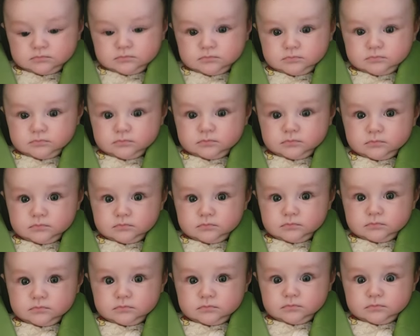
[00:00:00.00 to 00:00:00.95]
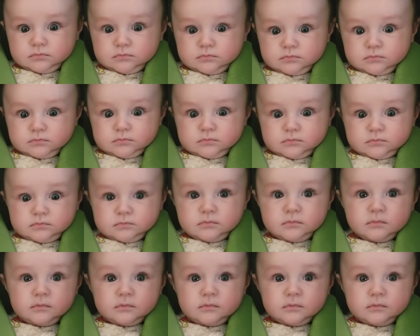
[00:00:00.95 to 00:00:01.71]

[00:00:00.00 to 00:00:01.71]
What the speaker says: (no one is talking)